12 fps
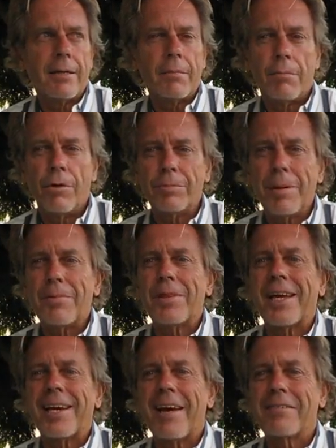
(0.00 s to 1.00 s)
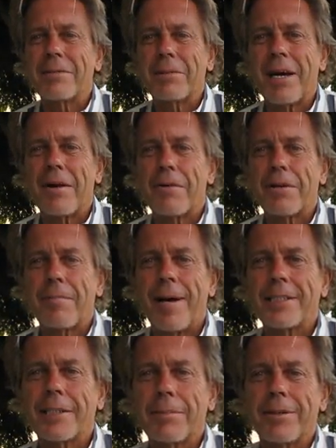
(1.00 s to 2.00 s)
Most people think I have some kind of
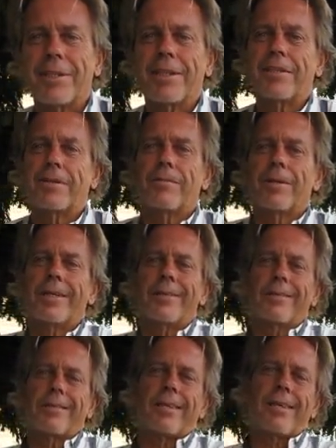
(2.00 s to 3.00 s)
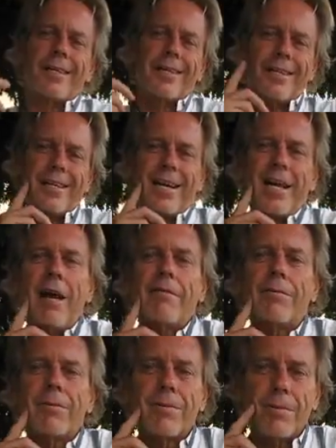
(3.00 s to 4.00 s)
responsibility to the readers. I have
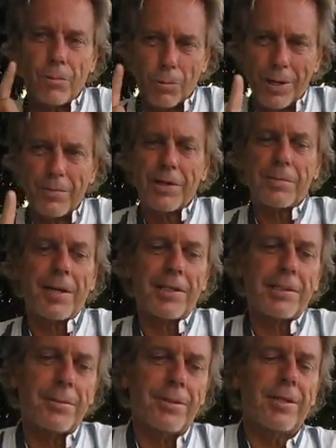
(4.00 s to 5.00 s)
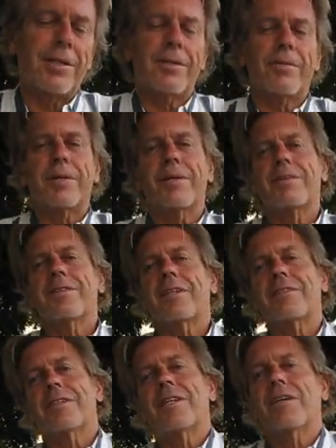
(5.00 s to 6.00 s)
one responsibility to the readers.
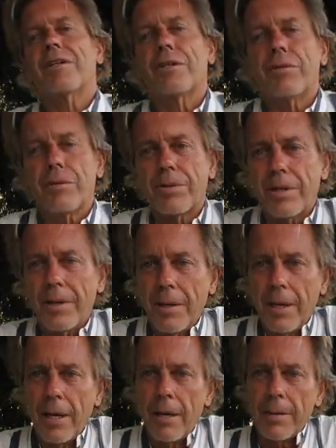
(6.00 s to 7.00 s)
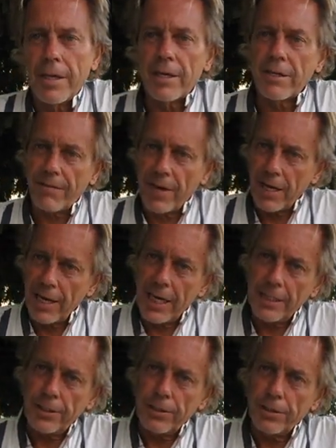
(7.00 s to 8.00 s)
That's to tell the truth. Because if I
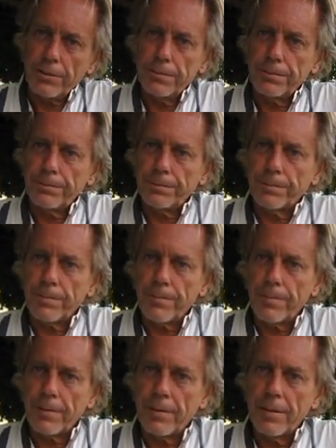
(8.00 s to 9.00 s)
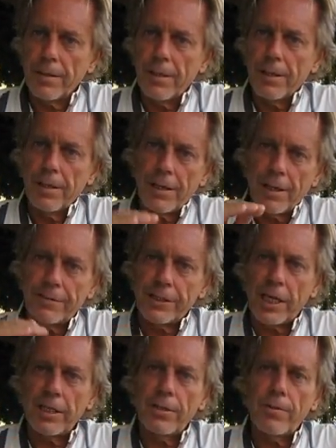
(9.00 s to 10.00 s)
lie to you, when I
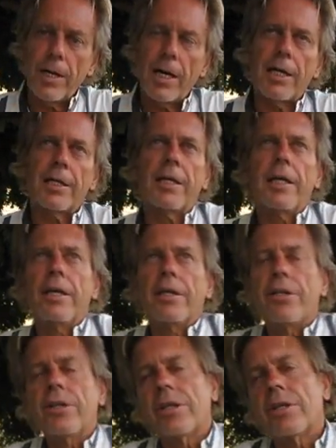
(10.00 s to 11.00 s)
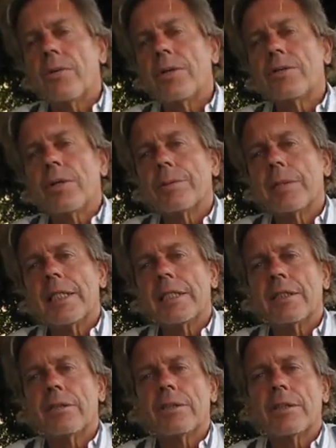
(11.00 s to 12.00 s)
shine you on, you could go into a
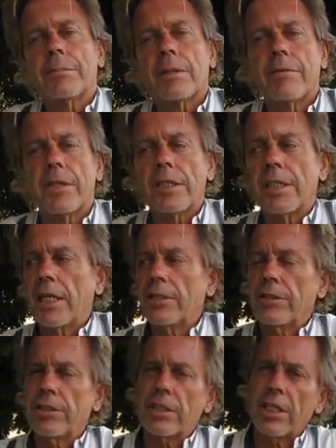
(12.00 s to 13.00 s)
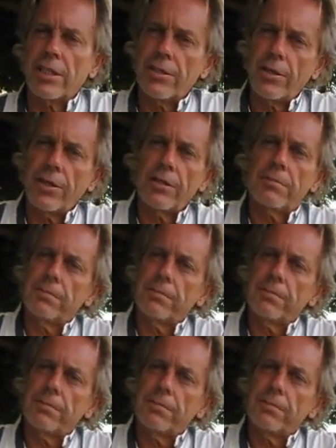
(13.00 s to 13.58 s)
place and do something very dangerous and get hurt.